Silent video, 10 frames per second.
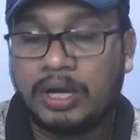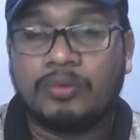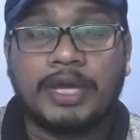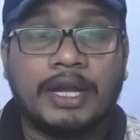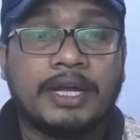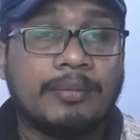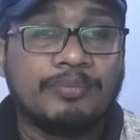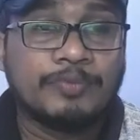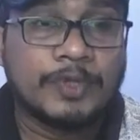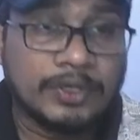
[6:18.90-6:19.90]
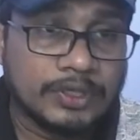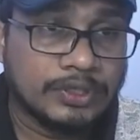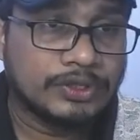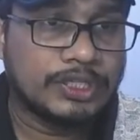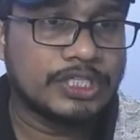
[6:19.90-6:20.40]
we can name
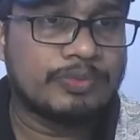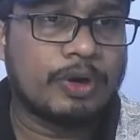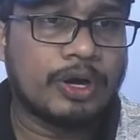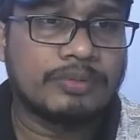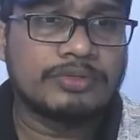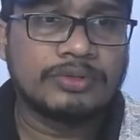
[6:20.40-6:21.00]
these verbs